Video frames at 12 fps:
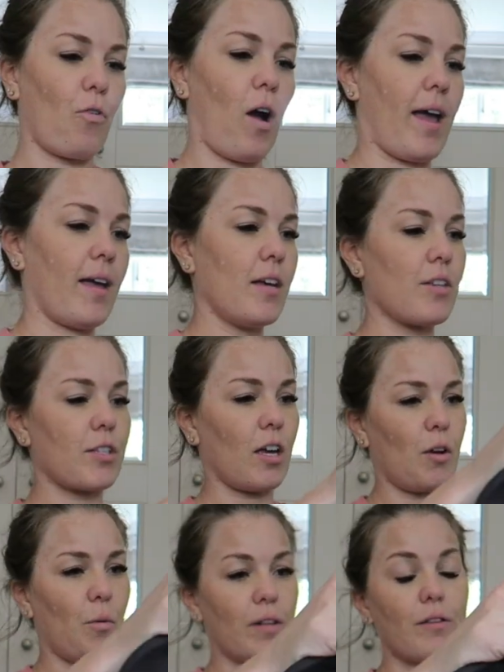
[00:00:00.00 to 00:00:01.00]
Right,
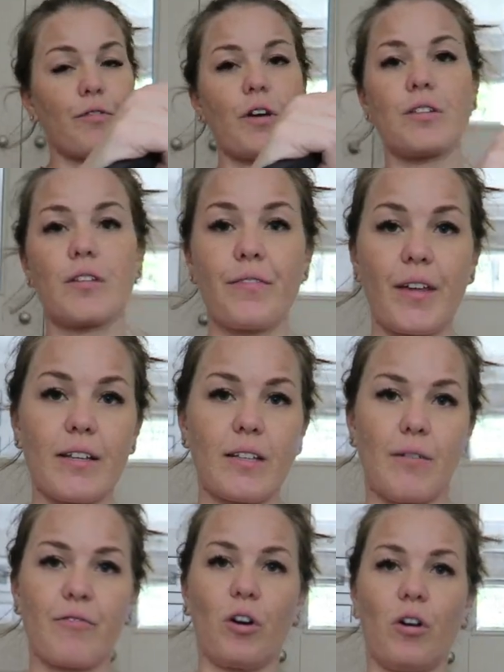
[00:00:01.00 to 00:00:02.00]
so one of the first things
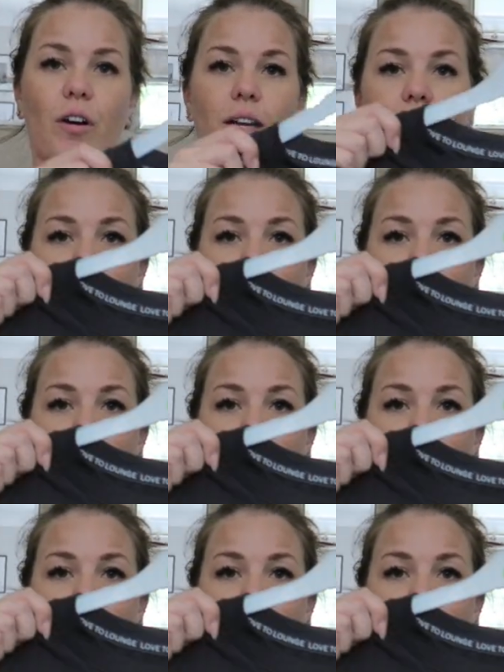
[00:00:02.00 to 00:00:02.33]
I've got